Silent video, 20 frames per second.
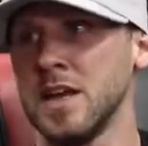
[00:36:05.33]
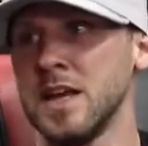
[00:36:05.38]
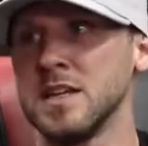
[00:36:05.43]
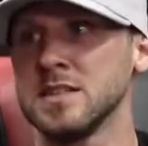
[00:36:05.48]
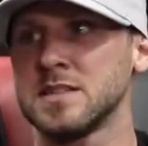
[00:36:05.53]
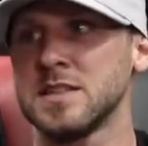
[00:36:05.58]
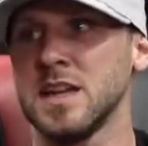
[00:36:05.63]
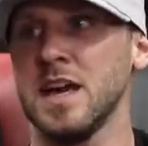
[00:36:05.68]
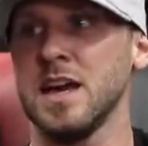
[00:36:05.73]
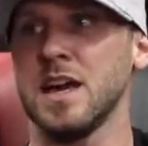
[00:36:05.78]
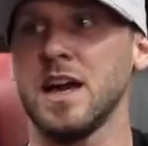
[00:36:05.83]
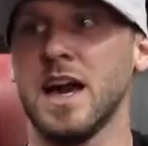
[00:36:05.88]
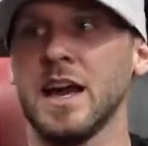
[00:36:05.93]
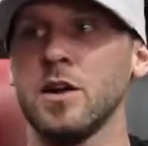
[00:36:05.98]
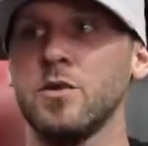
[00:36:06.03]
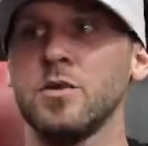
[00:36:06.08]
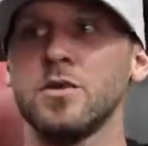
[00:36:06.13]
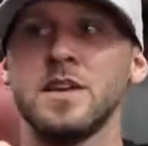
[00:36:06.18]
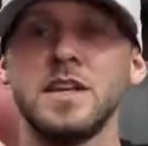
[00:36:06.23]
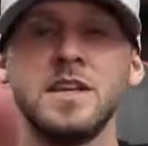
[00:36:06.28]
It's not,
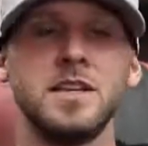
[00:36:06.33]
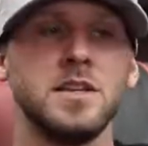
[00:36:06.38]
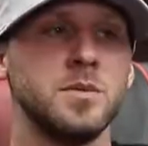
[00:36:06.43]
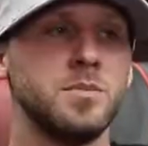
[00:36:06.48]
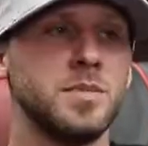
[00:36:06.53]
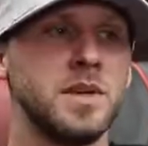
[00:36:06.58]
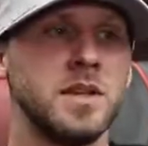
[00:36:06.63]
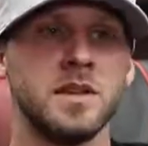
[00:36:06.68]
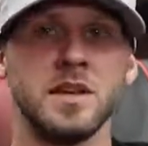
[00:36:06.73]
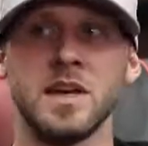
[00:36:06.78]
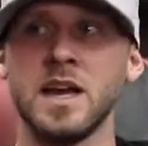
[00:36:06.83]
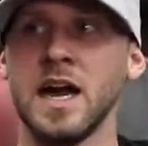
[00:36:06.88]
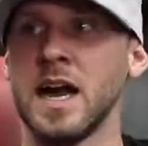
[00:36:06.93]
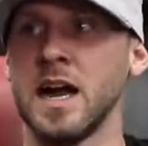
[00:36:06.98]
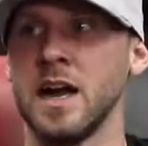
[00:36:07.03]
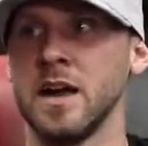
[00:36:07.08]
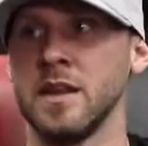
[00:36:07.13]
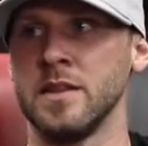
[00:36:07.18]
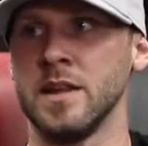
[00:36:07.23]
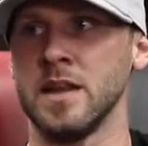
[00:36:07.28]
I don't need to be the
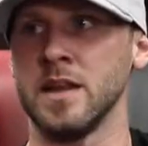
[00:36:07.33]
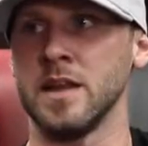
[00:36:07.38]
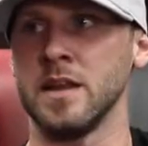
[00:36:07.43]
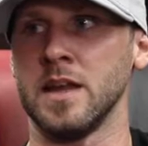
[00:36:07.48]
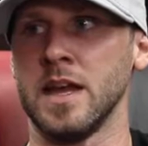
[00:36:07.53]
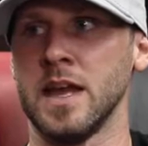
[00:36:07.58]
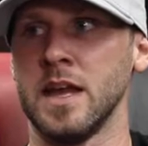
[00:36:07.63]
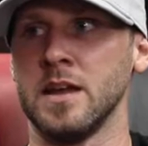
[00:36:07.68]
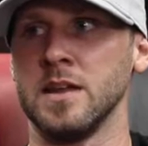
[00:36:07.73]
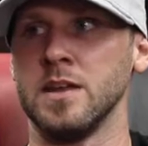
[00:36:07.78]
guy that,